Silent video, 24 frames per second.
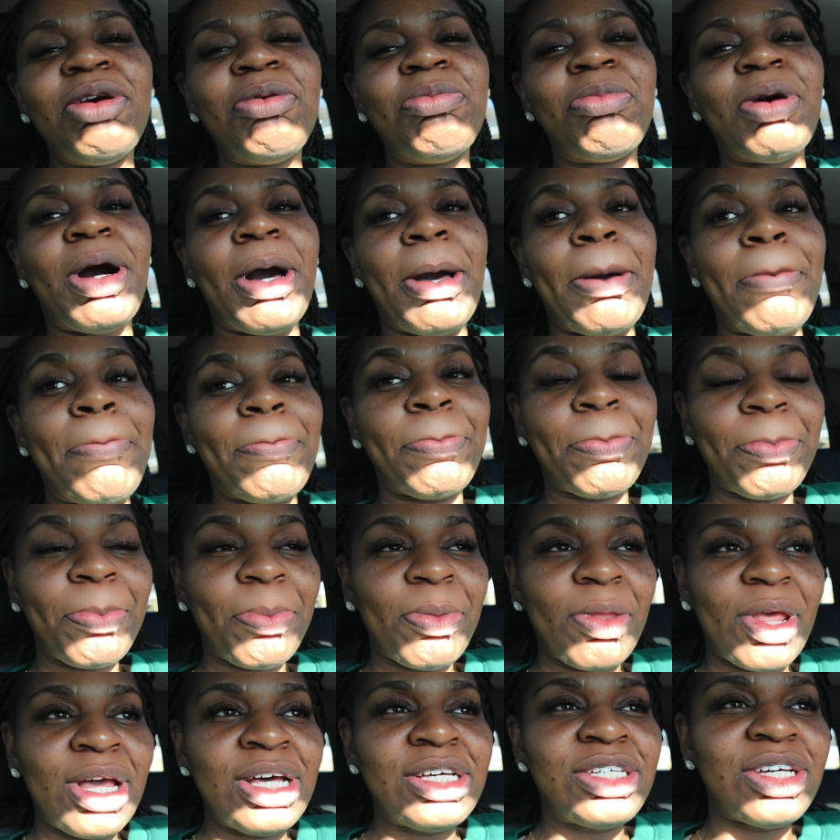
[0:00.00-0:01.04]
But
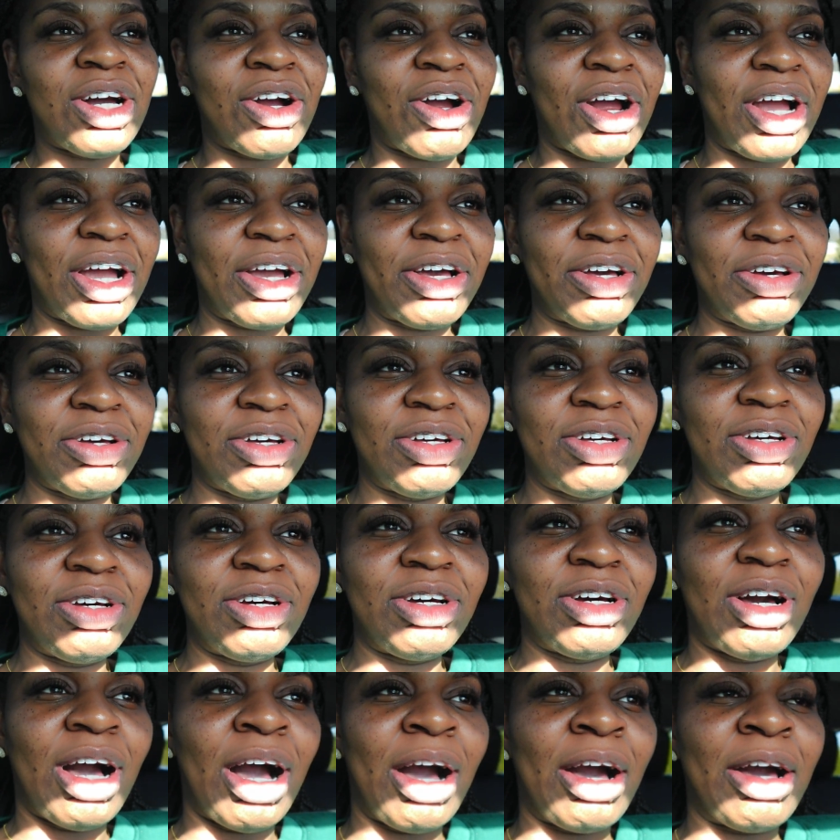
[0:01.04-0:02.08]
it's all right.
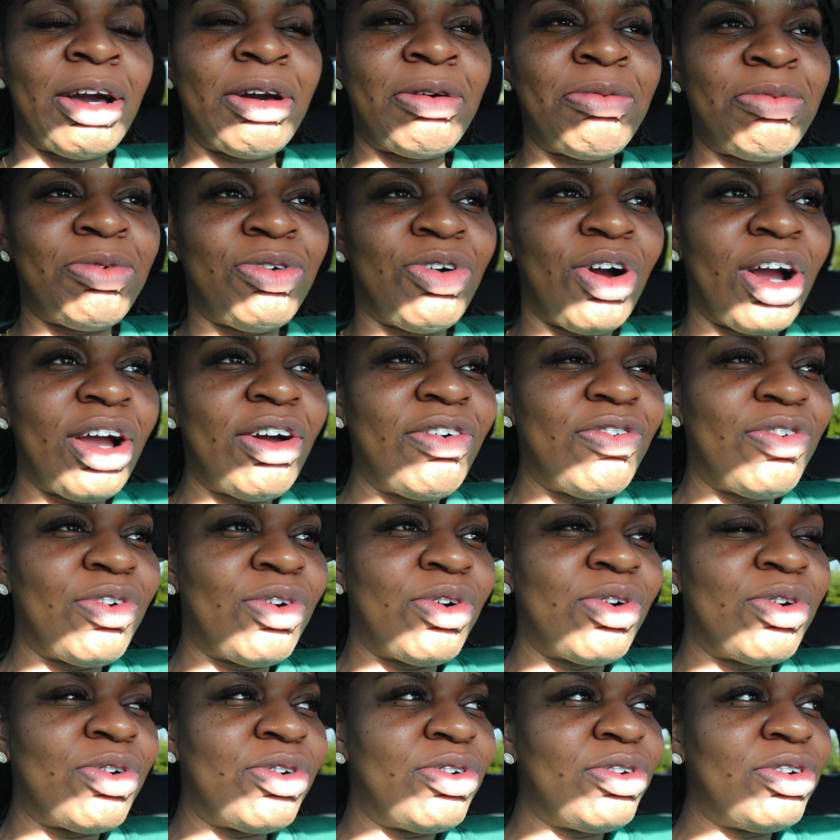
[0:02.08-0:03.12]
I'm
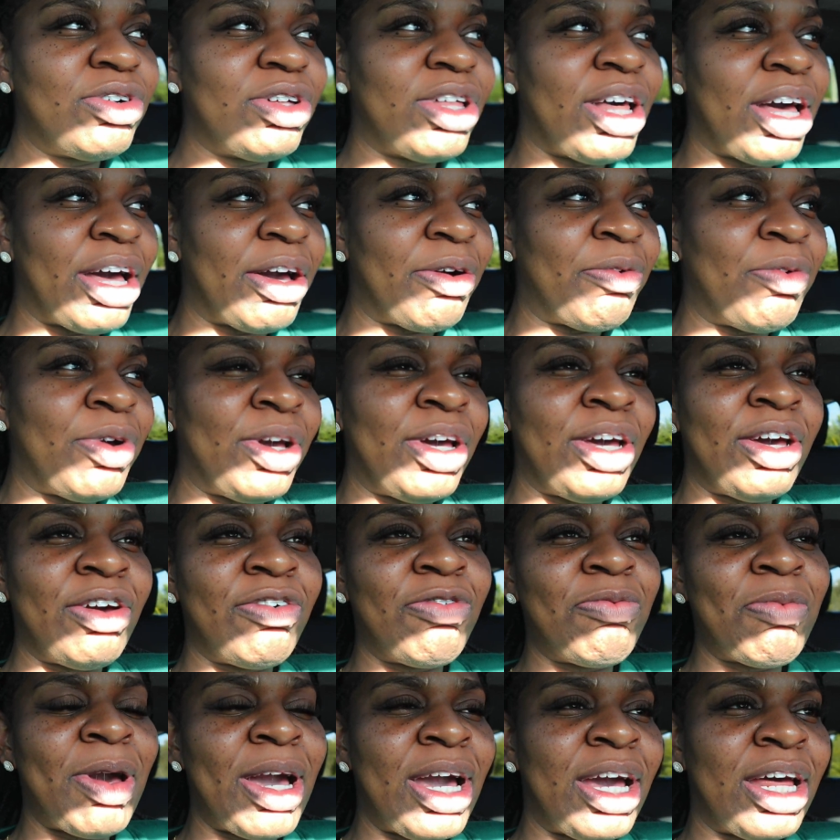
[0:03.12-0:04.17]
grateful that
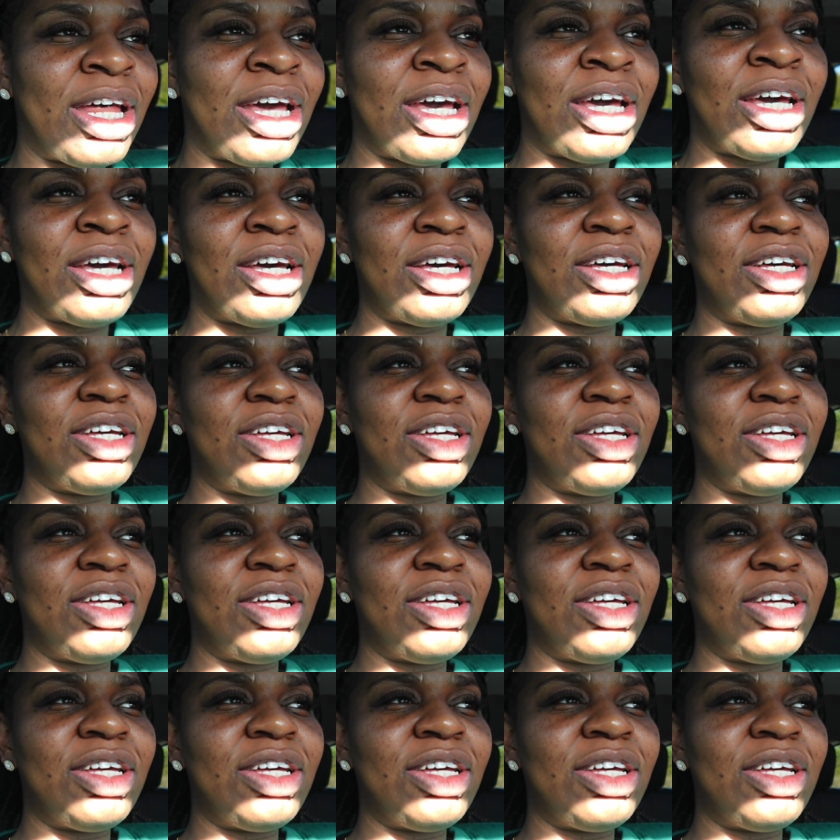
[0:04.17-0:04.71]
we've made it